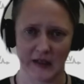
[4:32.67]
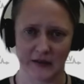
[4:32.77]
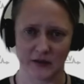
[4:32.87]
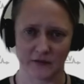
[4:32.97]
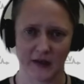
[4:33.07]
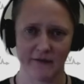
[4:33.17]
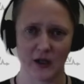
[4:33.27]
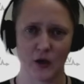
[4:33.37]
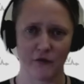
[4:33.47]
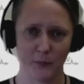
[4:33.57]
kind of
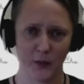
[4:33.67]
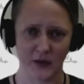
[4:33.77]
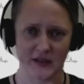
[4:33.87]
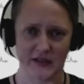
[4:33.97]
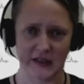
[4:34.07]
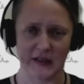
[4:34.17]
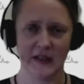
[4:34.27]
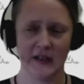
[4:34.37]
level of policy,